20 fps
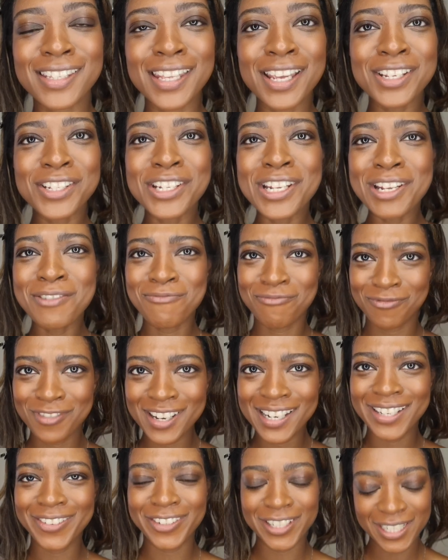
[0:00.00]
Actually
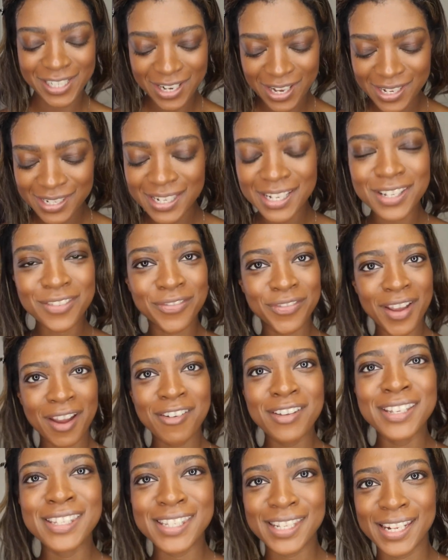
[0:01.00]
really nice. It's
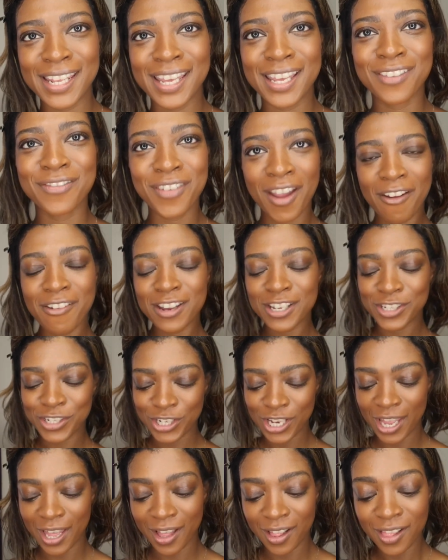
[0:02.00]
very sleek, very
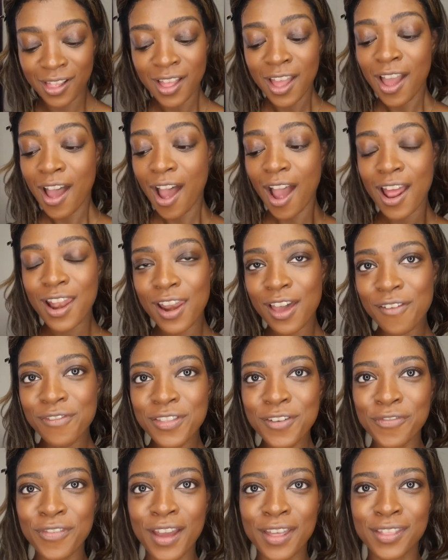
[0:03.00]
chill. I love
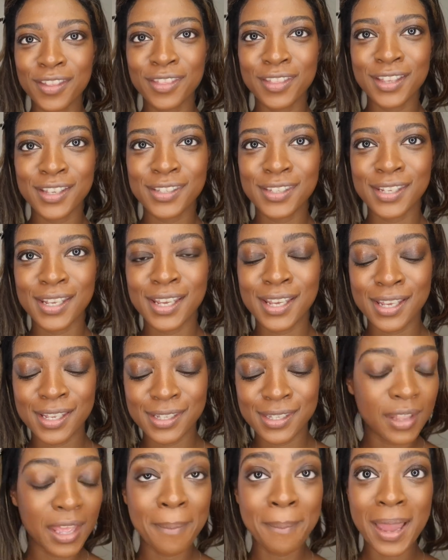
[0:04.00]
the fact that this
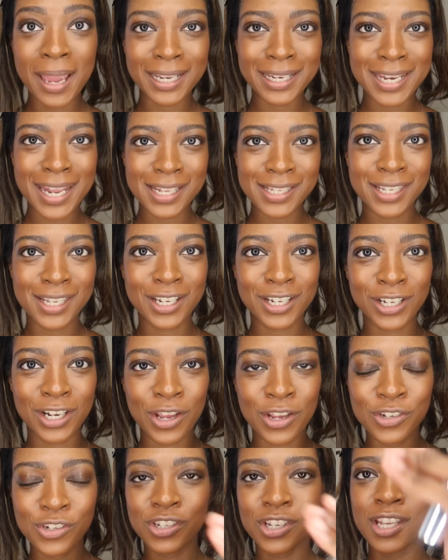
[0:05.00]
is a magnetic
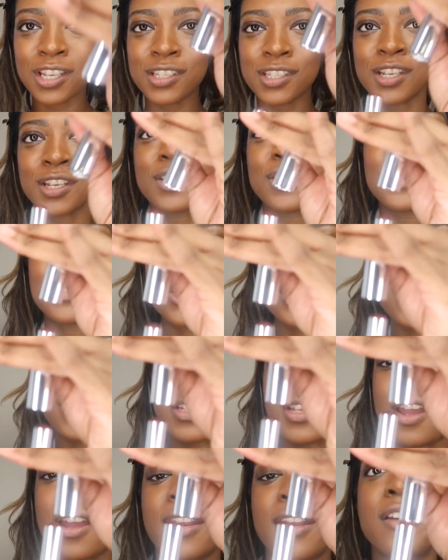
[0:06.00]
closure, so you just
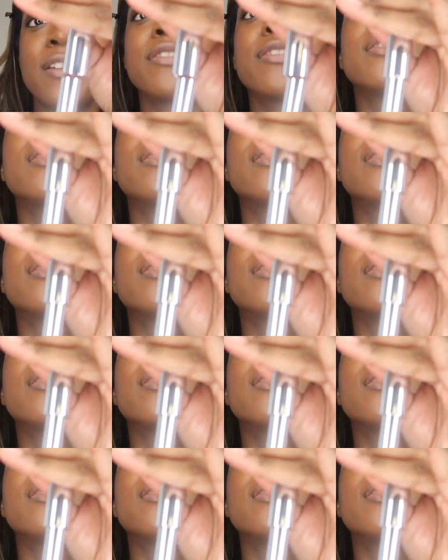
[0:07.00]
kind of